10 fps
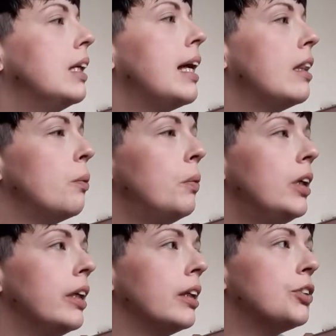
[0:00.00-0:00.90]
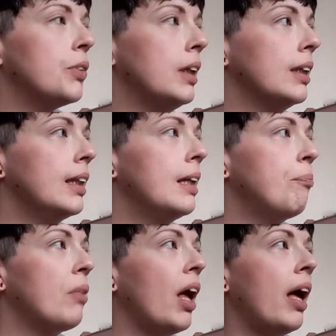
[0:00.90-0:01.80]
in the works really,
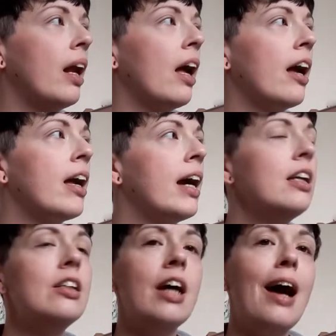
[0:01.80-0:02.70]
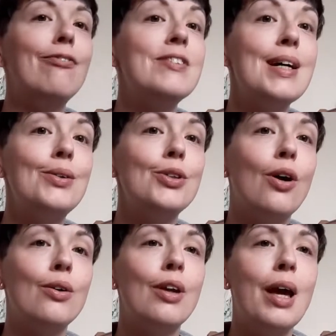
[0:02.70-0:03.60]
and I kind of have settled
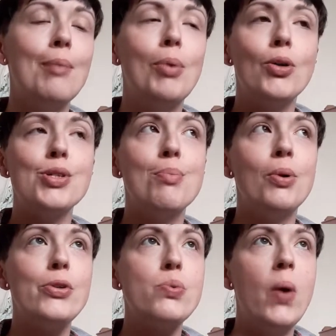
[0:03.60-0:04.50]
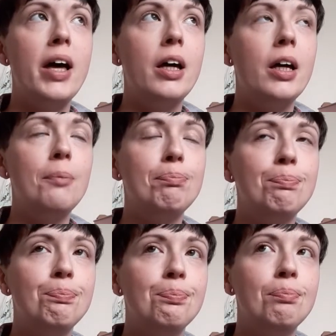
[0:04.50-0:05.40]
on a possible sweater
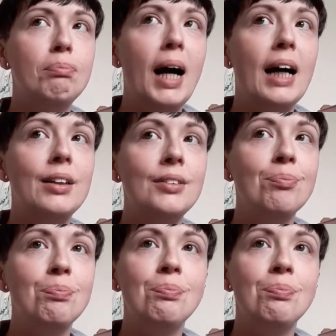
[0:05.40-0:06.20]
pattern,